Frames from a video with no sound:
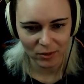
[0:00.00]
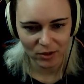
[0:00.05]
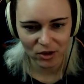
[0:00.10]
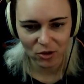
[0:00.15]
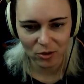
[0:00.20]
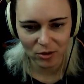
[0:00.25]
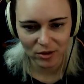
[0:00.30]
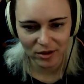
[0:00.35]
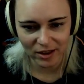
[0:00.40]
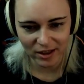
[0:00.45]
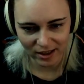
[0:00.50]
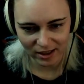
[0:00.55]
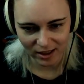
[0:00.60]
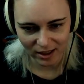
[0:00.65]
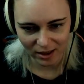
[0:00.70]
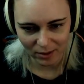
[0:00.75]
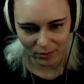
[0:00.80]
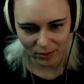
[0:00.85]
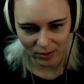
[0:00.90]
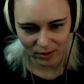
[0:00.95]
You're the
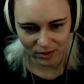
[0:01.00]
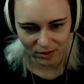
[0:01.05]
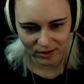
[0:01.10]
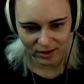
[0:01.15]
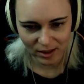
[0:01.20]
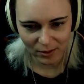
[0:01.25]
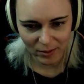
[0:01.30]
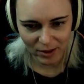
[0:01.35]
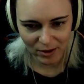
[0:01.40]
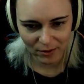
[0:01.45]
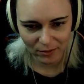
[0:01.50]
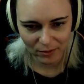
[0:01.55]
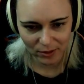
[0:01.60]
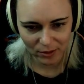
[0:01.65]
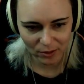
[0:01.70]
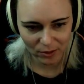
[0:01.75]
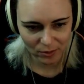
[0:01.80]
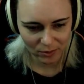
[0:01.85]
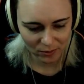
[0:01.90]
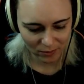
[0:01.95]
innkeeper. Give me a
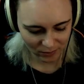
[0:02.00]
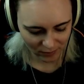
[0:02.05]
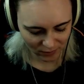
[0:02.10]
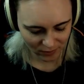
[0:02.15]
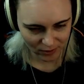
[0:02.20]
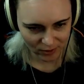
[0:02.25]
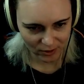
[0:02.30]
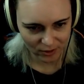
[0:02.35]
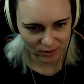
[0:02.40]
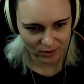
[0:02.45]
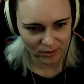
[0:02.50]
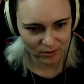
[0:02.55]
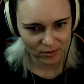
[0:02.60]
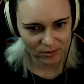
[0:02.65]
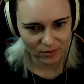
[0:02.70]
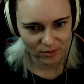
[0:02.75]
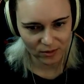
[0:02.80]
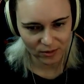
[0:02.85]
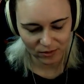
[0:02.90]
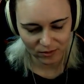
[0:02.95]
room for...
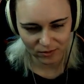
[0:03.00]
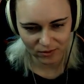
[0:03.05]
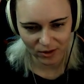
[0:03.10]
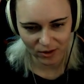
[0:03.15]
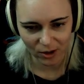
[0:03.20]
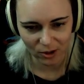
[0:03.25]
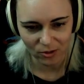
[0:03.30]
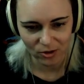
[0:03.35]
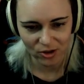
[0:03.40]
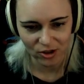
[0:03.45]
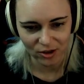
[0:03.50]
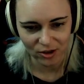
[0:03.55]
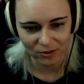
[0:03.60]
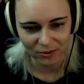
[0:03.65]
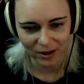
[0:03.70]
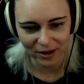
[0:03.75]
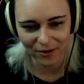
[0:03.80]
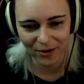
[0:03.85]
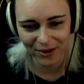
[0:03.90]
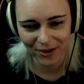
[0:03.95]
oh, sure,
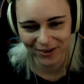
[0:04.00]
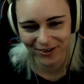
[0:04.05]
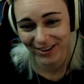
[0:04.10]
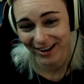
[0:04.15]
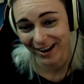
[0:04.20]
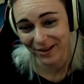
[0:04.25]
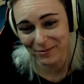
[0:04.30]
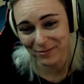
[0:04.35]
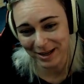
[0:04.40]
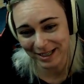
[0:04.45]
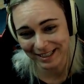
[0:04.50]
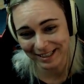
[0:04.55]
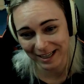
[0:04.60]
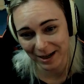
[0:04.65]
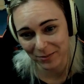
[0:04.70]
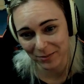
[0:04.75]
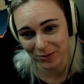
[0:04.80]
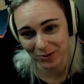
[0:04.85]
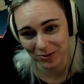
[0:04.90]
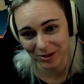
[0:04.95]
whatever. I meant to
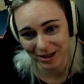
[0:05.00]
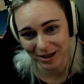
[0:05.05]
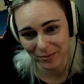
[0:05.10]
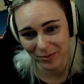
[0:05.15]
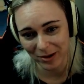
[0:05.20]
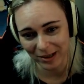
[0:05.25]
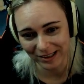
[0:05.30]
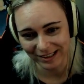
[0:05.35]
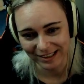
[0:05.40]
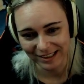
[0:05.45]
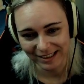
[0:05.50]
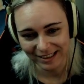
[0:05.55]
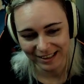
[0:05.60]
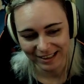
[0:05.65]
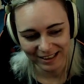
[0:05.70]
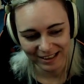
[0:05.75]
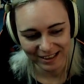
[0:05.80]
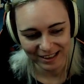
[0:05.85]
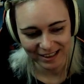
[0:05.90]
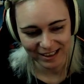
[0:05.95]
type 3, but,
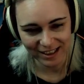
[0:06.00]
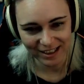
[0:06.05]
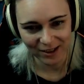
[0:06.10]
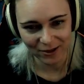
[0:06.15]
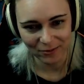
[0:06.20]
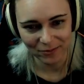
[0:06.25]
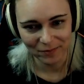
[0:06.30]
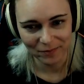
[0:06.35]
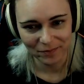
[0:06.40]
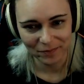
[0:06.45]
you know.